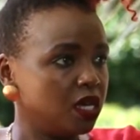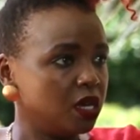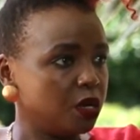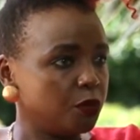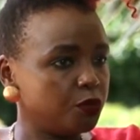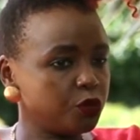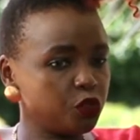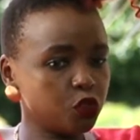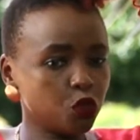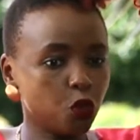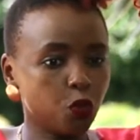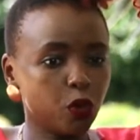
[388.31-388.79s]

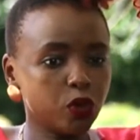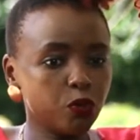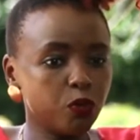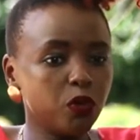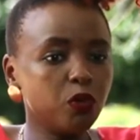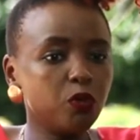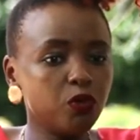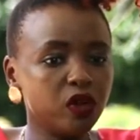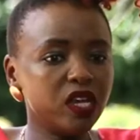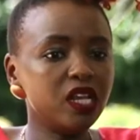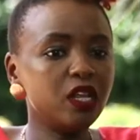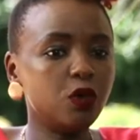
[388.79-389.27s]
So what we
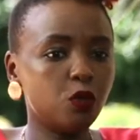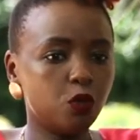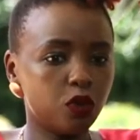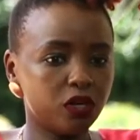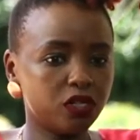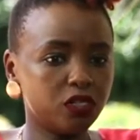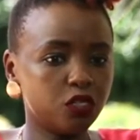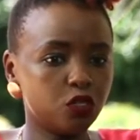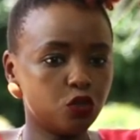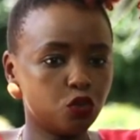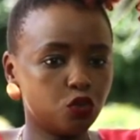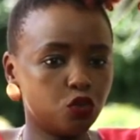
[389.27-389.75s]
really want
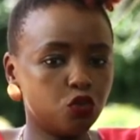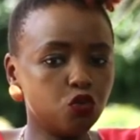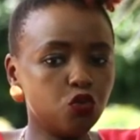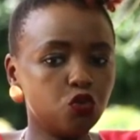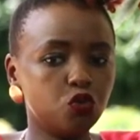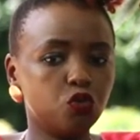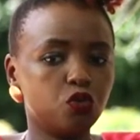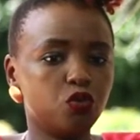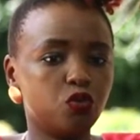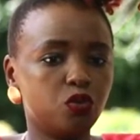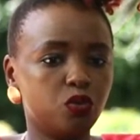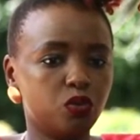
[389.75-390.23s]
to
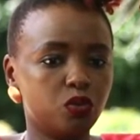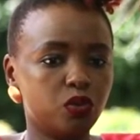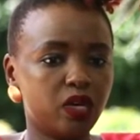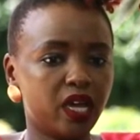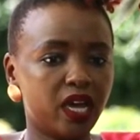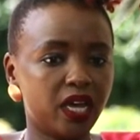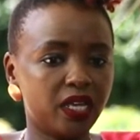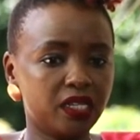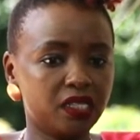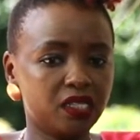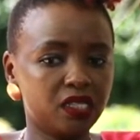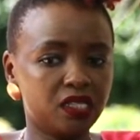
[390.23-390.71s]
do,
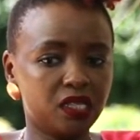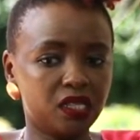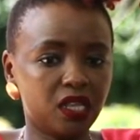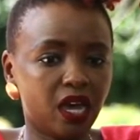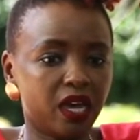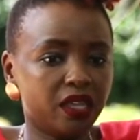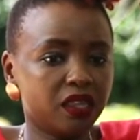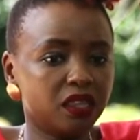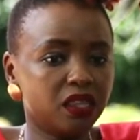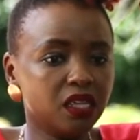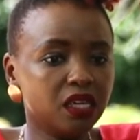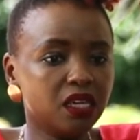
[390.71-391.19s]

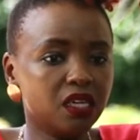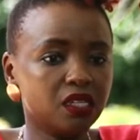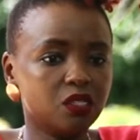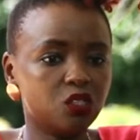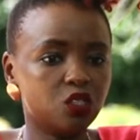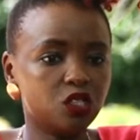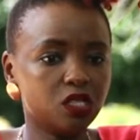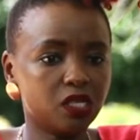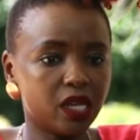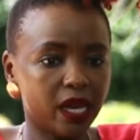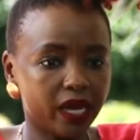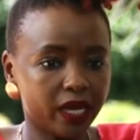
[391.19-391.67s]
I think, is
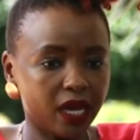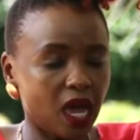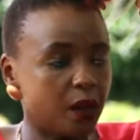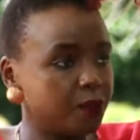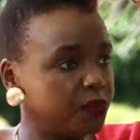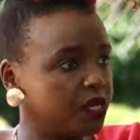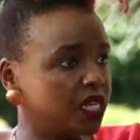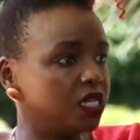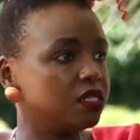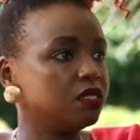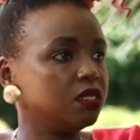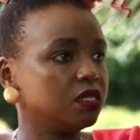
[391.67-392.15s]
just like
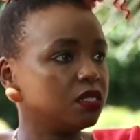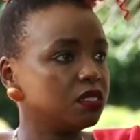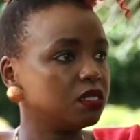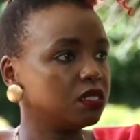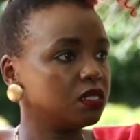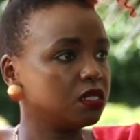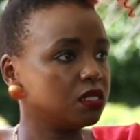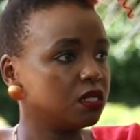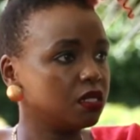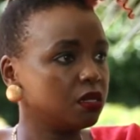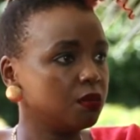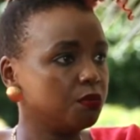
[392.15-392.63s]
update it.
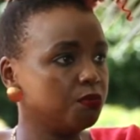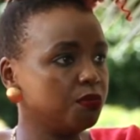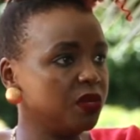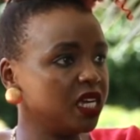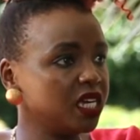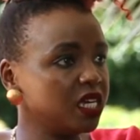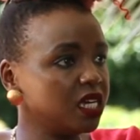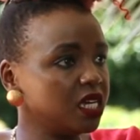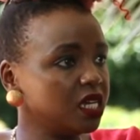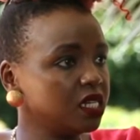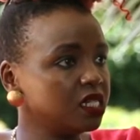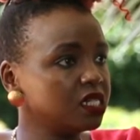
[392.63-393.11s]

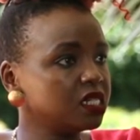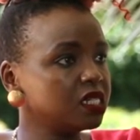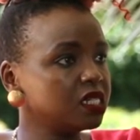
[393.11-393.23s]
Mm-hmm.